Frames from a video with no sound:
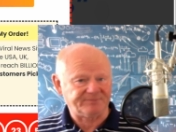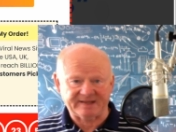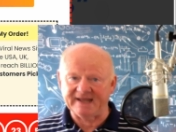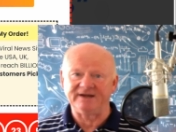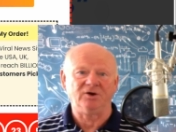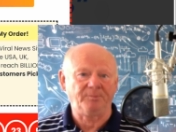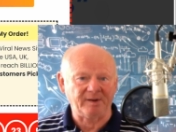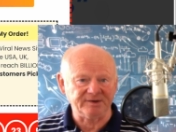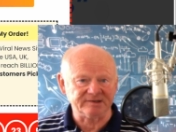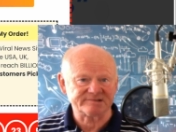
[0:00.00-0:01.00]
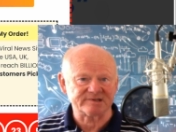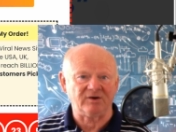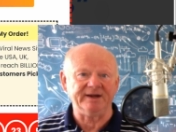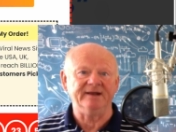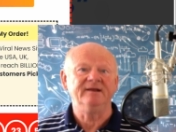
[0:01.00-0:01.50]
get it up on your
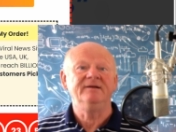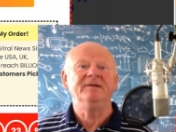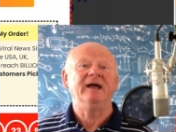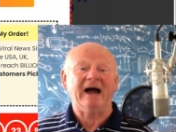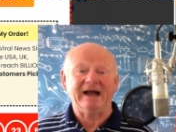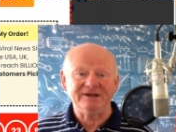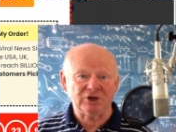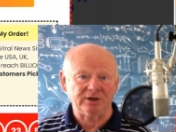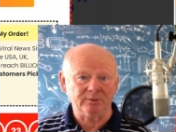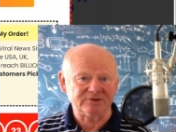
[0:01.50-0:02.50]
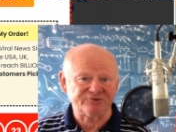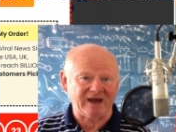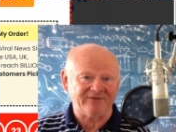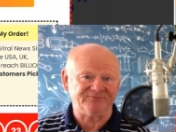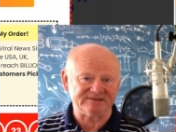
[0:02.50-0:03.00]
site and you're going to
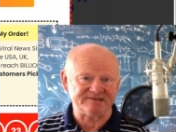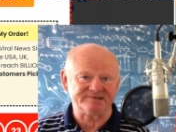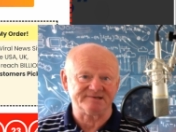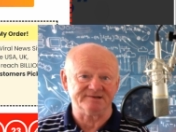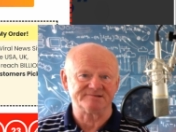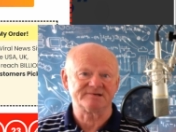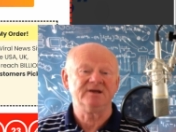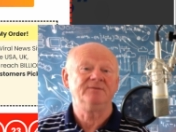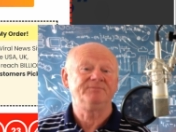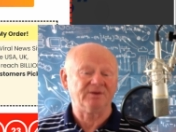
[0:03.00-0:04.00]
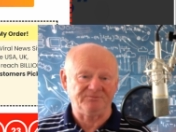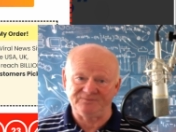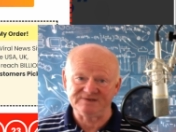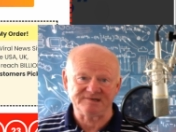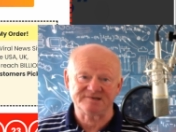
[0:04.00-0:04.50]
attract visitors,
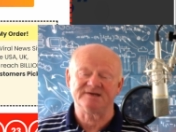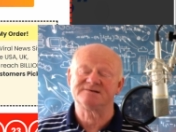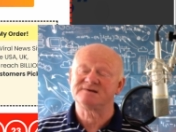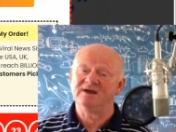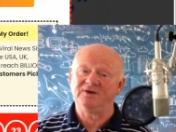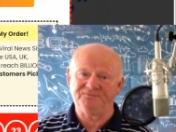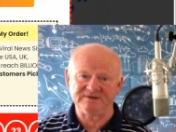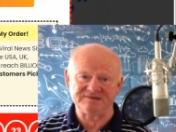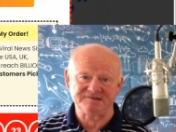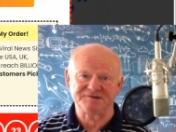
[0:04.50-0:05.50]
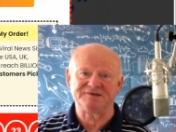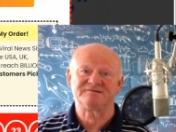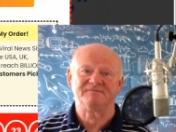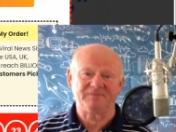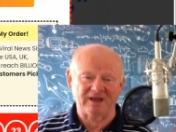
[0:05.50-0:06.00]
visitors,
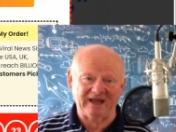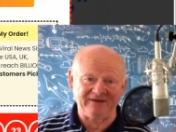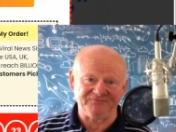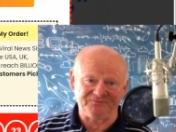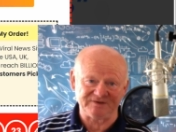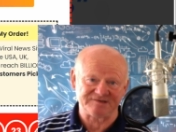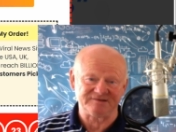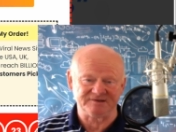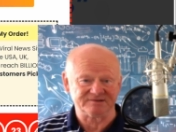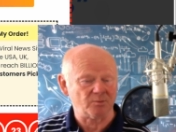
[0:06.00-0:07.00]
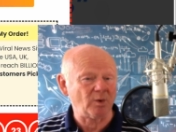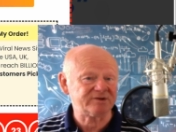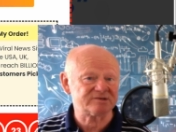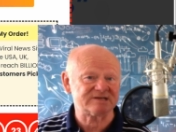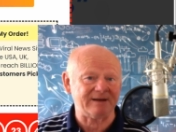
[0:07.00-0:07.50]
visitors, and visitors. And what
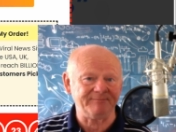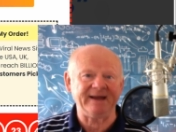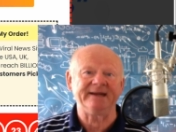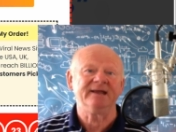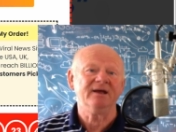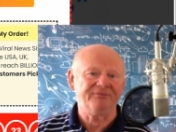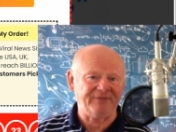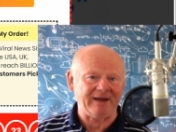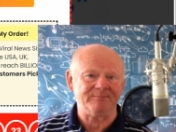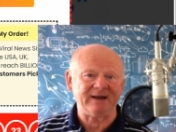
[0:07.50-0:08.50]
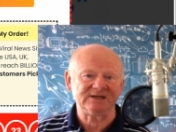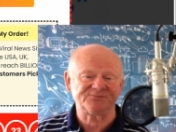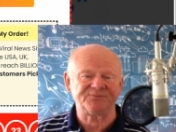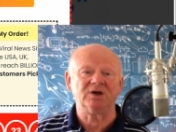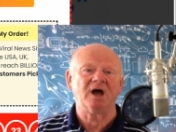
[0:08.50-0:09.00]
does that make? That makes
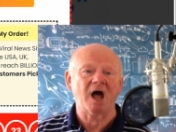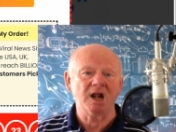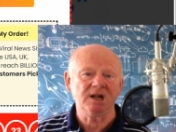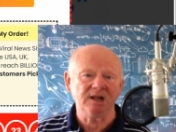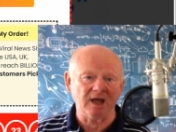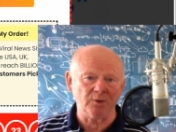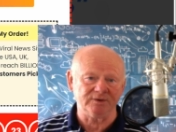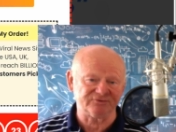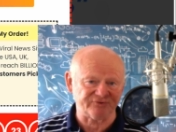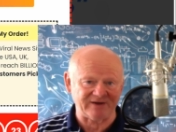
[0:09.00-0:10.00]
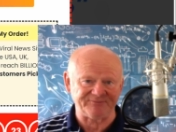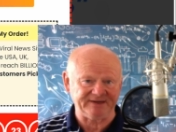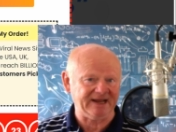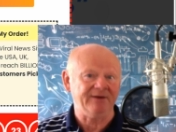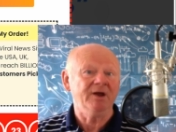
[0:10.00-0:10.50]
for a load of traffic.
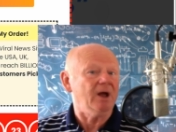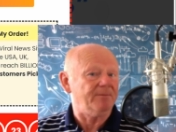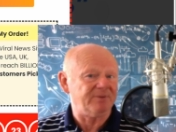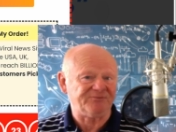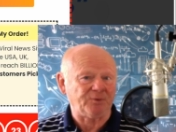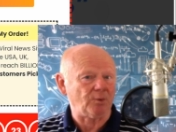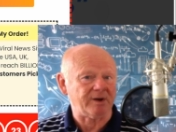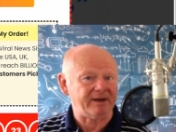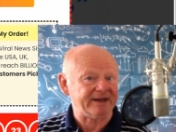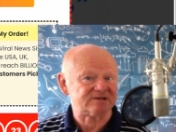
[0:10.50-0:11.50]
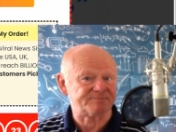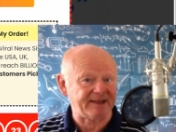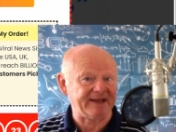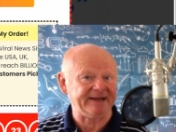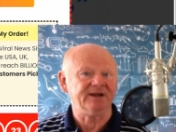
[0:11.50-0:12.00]
Now, before I
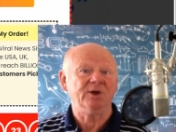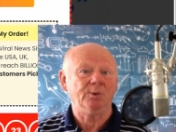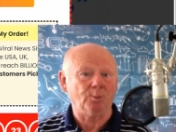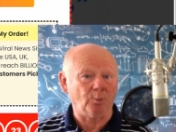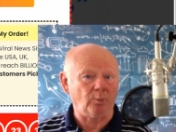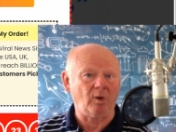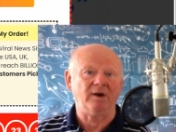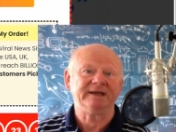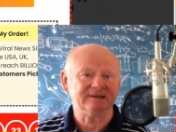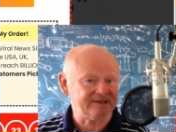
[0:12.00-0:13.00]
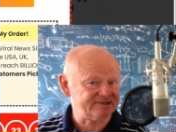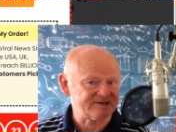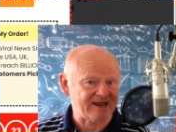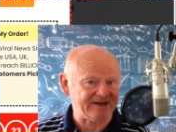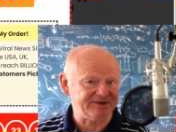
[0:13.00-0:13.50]
explain why you need
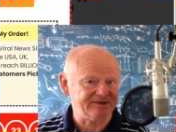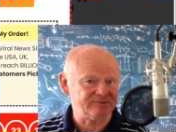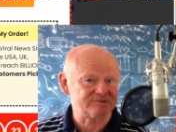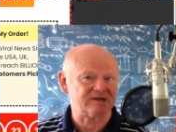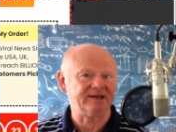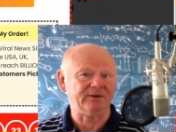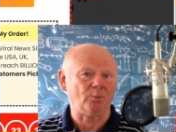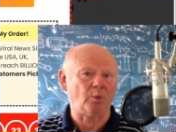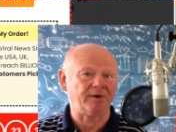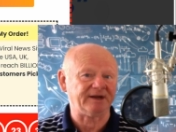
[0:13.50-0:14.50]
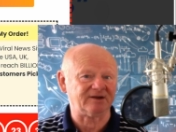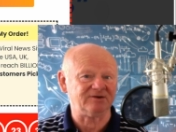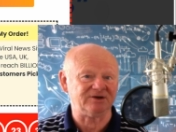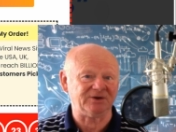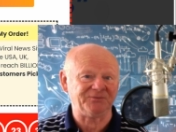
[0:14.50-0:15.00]
to get Newsly, what it
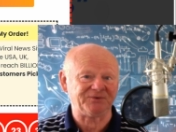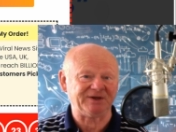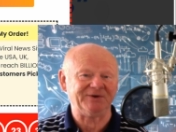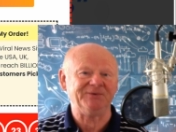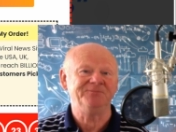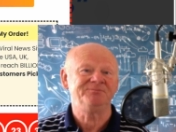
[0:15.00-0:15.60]
can do for you,